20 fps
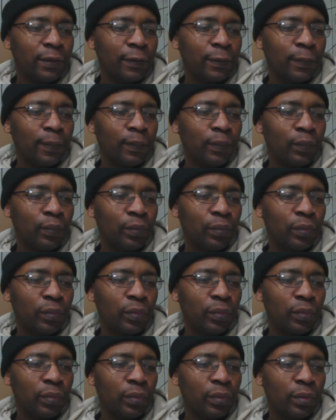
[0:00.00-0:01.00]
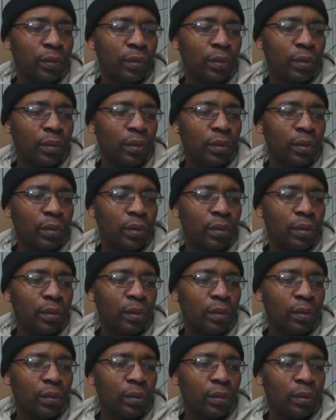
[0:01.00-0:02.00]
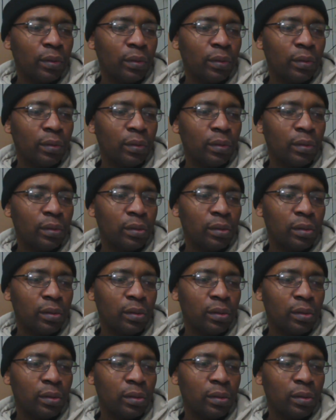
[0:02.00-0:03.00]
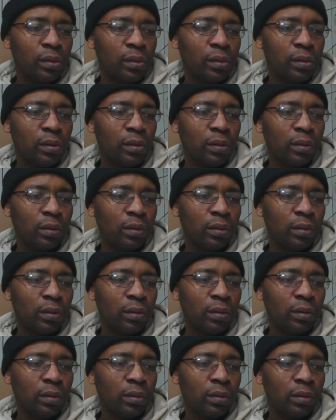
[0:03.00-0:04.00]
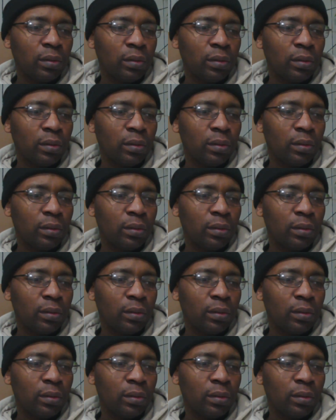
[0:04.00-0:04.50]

[no speech]